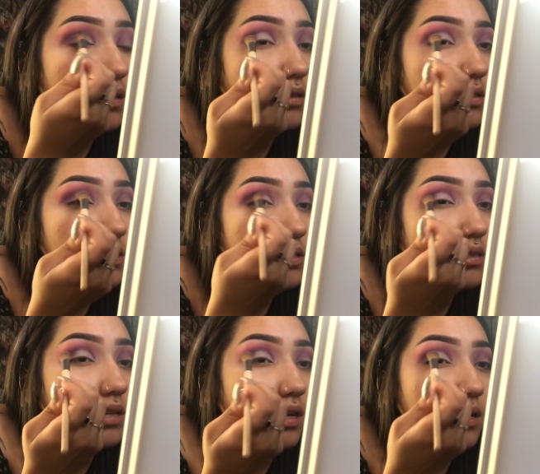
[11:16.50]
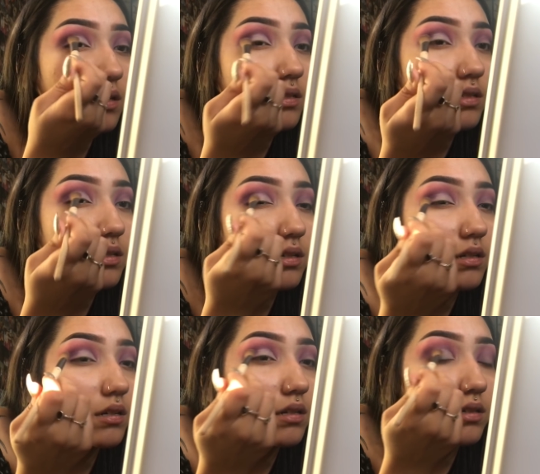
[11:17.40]
and just set it
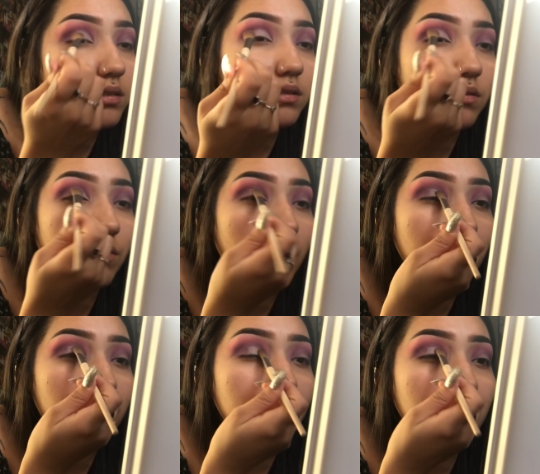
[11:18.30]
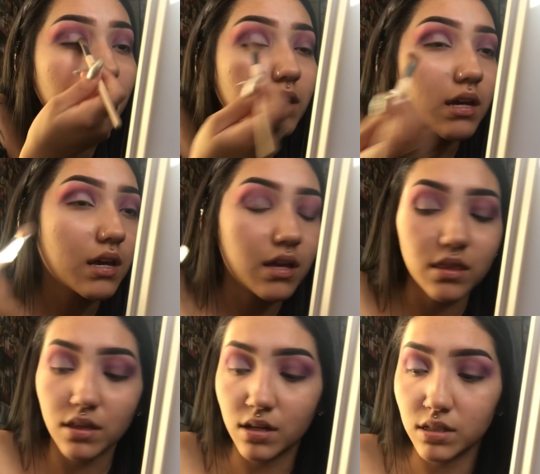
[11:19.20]
so that way
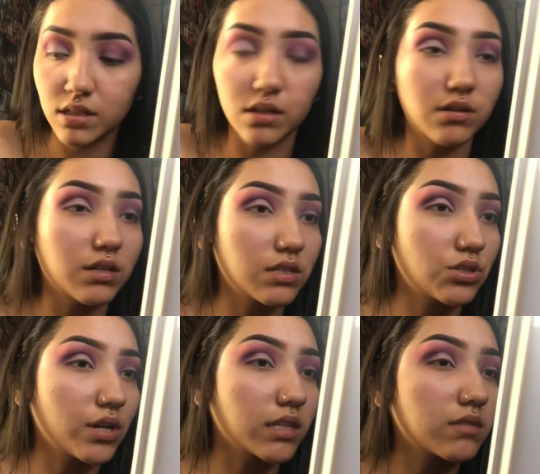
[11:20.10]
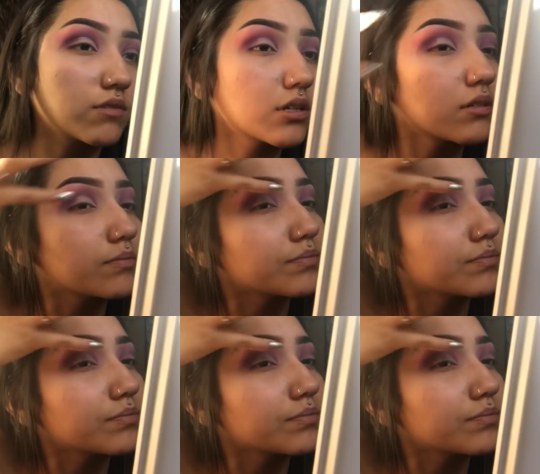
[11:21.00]
the concealer doesn't transfer.